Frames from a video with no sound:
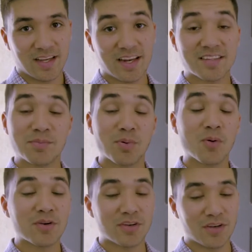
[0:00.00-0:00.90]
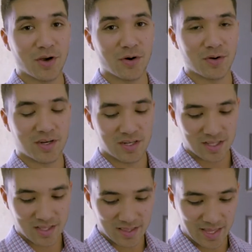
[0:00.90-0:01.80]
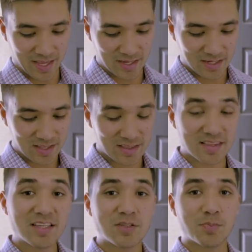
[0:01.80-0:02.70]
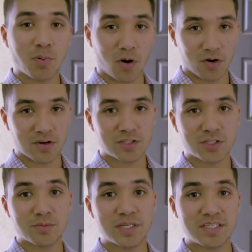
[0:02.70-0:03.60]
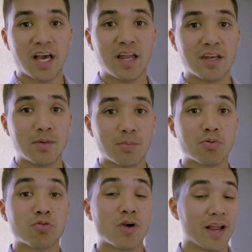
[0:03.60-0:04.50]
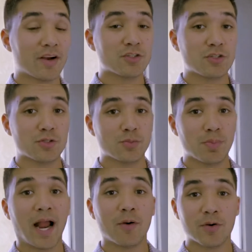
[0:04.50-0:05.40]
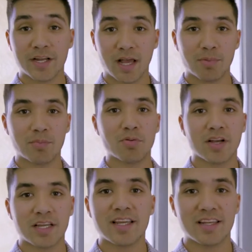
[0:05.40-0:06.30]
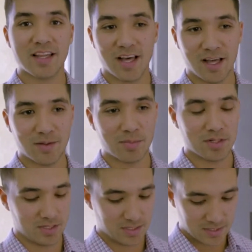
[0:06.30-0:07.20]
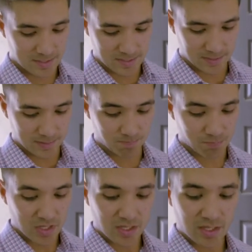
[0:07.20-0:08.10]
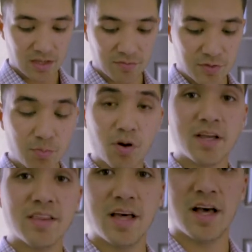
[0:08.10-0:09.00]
And it's important to note that this part should be done prior to powering up and plugging in the hub. If you plug in the